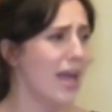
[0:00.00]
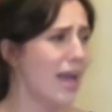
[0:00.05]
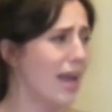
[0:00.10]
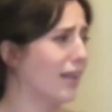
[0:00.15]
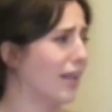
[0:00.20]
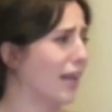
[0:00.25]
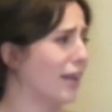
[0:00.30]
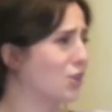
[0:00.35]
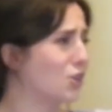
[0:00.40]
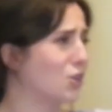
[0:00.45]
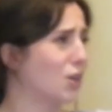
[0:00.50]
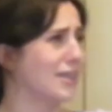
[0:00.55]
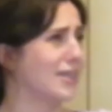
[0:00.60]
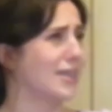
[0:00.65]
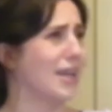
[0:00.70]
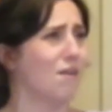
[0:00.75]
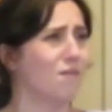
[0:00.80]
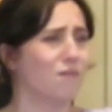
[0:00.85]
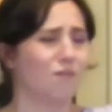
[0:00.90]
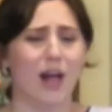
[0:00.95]

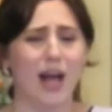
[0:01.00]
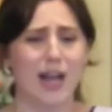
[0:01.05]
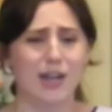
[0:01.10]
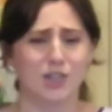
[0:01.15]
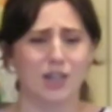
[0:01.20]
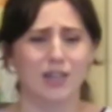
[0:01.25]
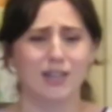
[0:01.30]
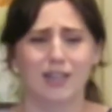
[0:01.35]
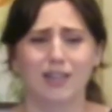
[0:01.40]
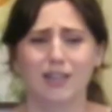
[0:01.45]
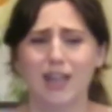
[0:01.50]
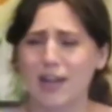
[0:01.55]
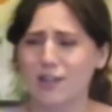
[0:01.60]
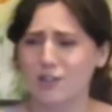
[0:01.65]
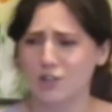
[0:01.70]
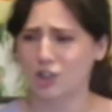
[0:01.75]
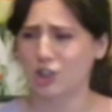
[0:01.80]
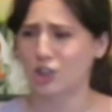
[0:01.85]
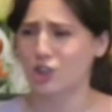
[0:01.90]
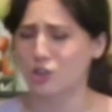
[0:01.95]
Electricity flashing, the
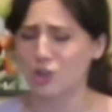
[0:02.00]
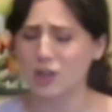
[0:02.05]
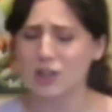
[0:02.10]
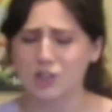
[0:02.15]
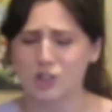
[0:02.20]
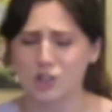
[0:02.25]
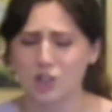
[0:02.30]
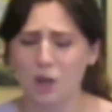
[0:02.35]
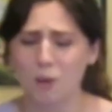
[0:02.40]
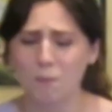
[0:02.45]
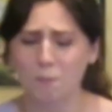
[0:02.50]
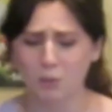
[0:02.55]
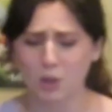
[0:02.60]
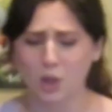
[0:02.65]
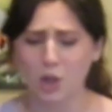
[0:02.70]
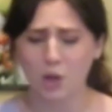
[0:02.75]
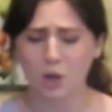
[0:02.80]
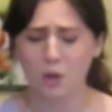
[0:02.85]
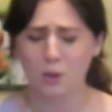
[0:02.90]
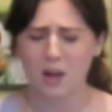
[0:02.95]
lights on the streets turned
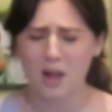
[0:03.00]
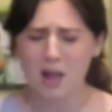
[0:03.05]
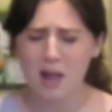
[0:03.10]
blue.